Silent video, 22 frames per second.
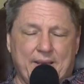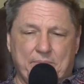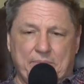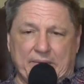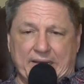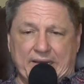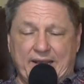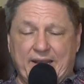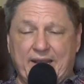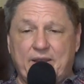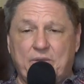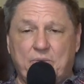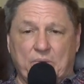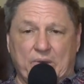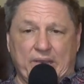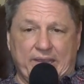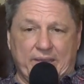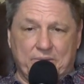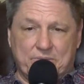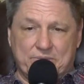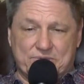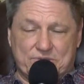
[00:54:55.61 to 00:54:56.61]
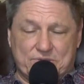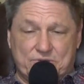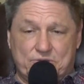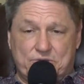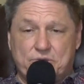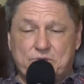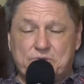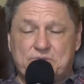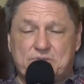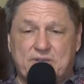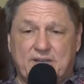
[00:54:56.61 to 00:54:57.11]
But anyway, it was
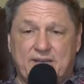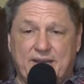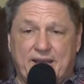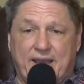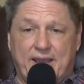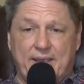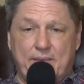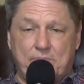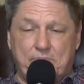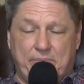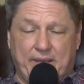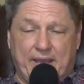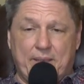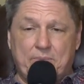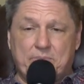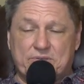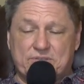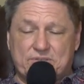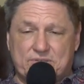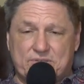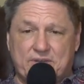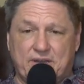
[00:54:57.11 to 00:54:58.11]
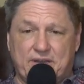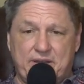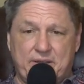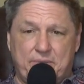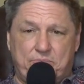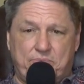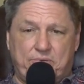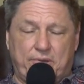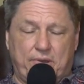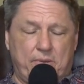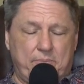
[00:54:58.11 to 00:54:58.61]
Tuesday night Bible study
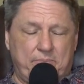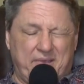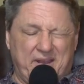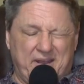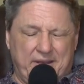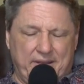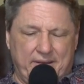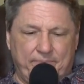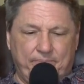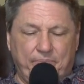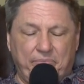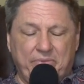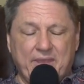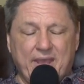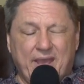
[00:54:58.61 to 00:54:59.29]
prayer meeting.